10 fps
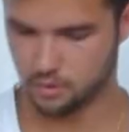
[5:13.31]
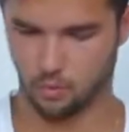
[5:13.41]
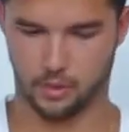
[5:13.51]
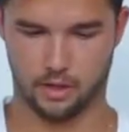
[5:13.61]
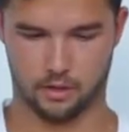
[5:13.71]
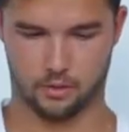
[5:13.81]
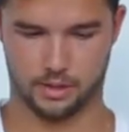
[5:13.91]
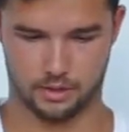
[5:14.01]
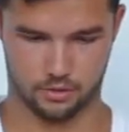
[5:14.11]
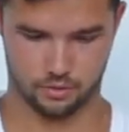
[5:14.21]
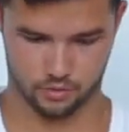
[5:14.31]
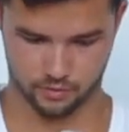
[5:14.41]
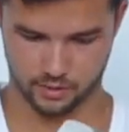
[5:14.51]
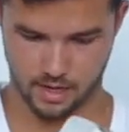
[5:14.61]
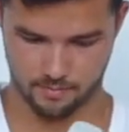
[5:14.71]
so we are going to
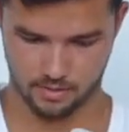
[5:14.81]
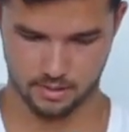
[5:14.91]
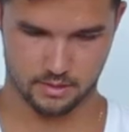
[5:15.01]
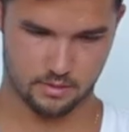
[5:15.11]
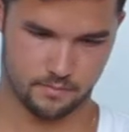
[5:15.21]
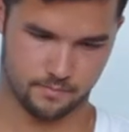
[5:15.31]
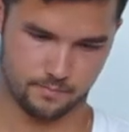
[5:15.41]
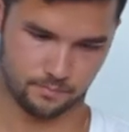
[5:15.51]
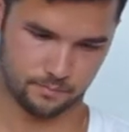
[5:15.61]
shrink wrap this.